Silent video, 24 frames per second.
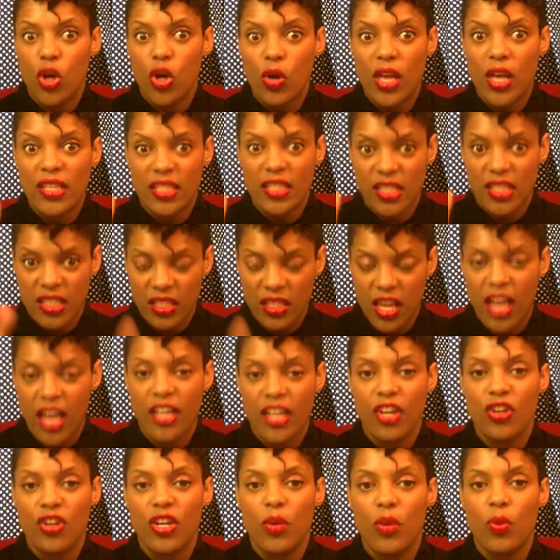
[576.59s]
as a
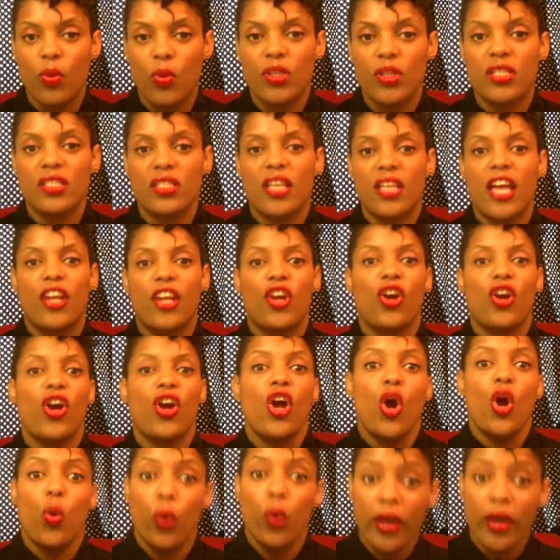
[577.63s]
designer, knitwear designer,
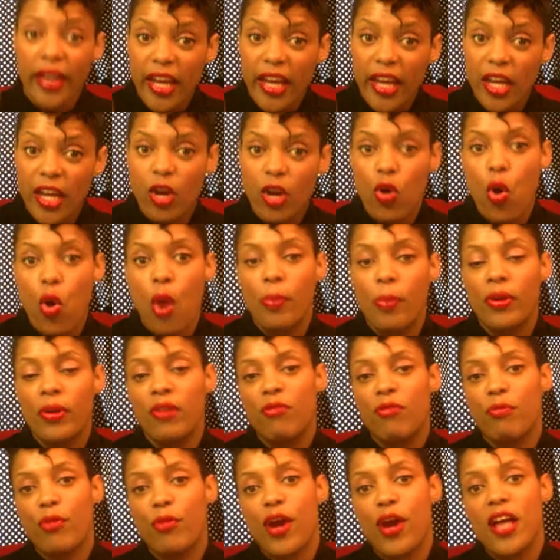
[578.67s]
working at Cooperative
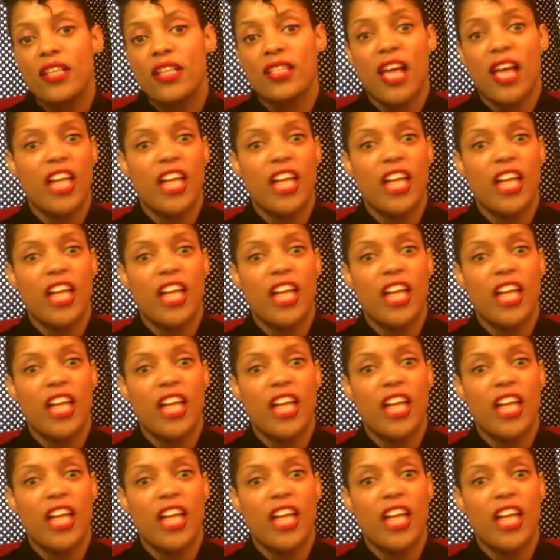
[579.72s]
Press.